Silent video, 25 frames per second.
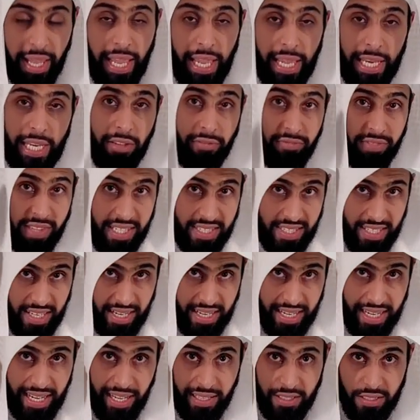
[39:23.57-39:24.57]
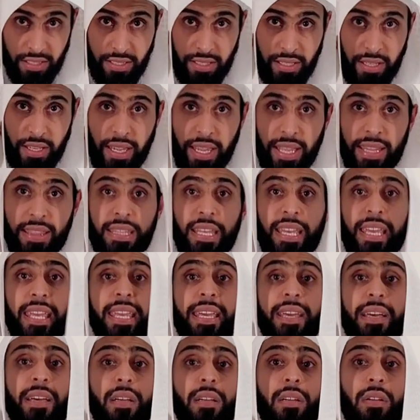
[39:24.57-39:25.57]
And if there's a cut in the
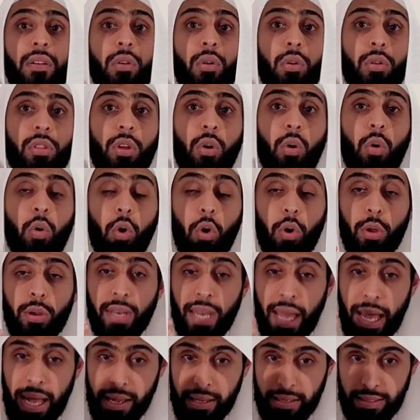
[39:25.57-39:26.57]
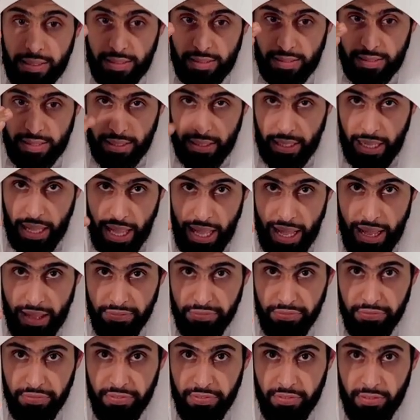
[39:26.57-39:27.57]
ear or the horn until
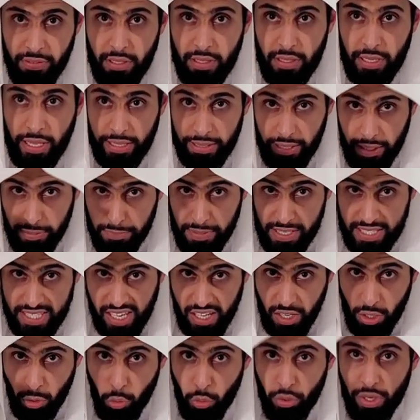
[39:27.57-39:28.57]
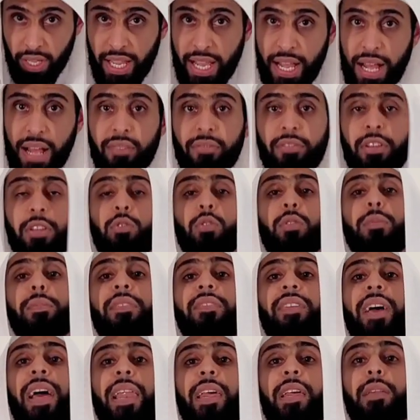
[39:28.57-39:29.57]
half, that means including half, it would be
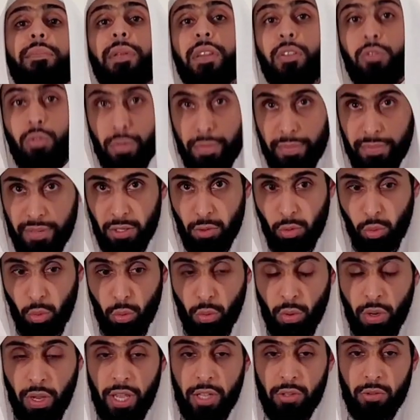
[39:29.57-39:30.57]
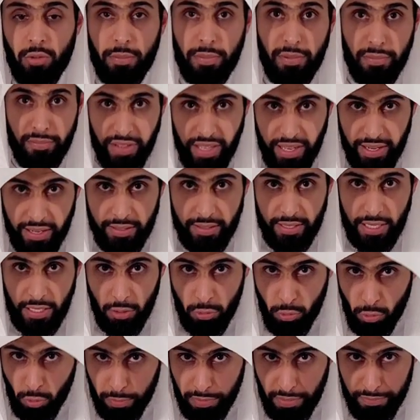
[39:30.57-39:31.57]
valid, but it would be makruh. It would be valid and
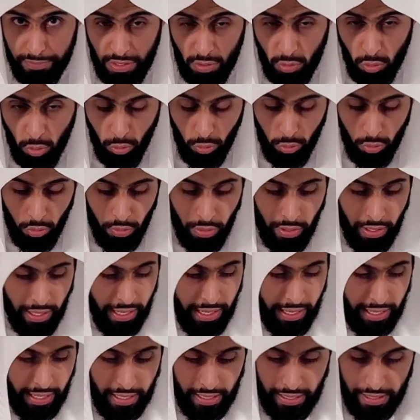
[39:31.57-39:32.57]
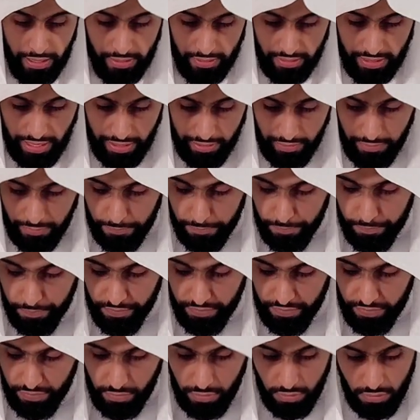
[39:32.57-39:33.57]
it would be makruh. Then
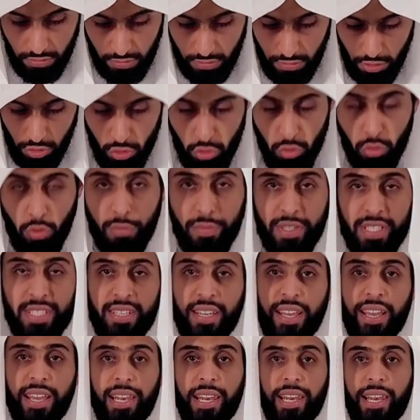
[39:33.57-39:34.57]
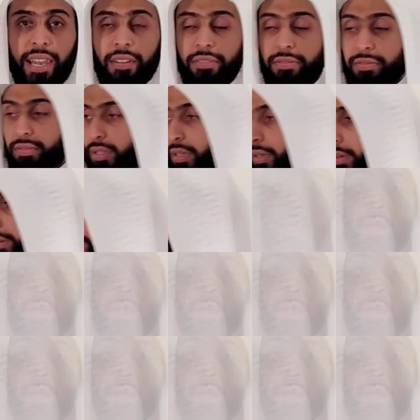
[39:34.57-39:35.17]
there's two masail left.